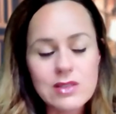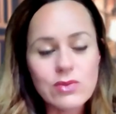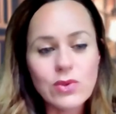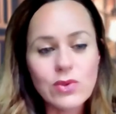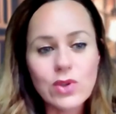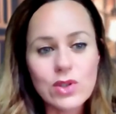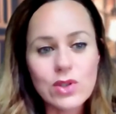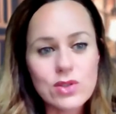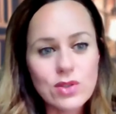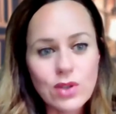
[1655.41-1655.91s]
Of
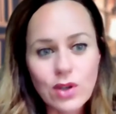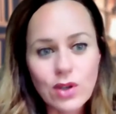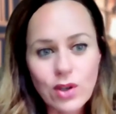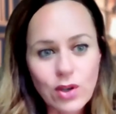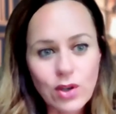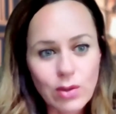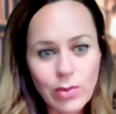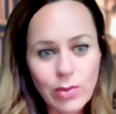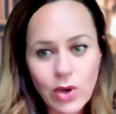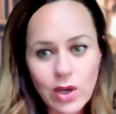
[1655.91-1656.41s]
course, you're going to go
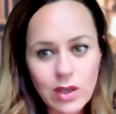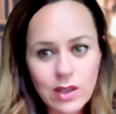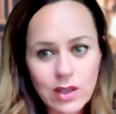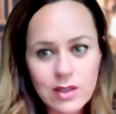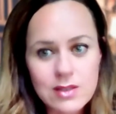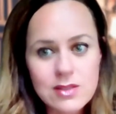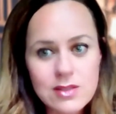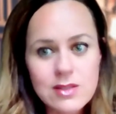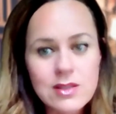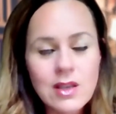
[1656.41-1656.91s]
to
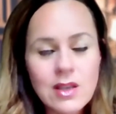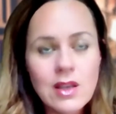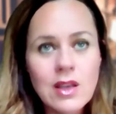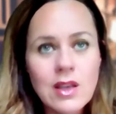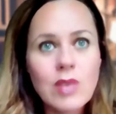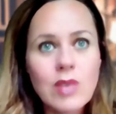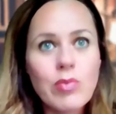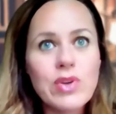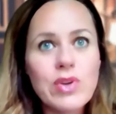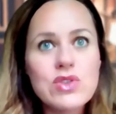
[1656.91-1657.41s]
parties,
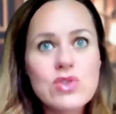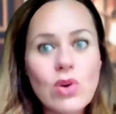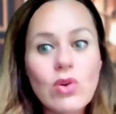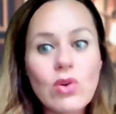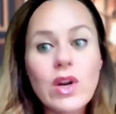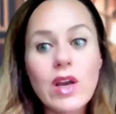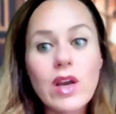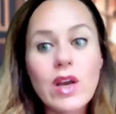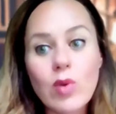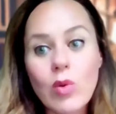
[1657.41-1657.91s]
but
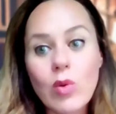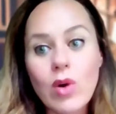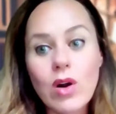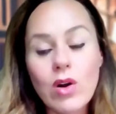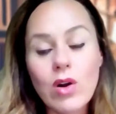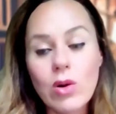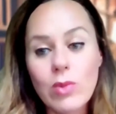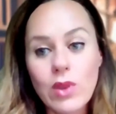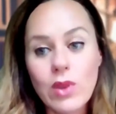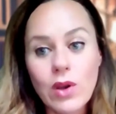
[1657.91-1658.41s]
don't ever walk
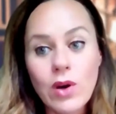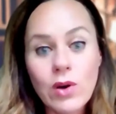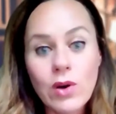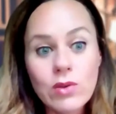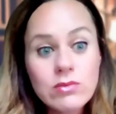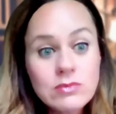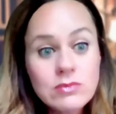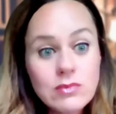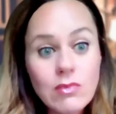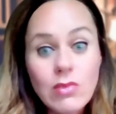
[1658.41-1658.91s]
home alone.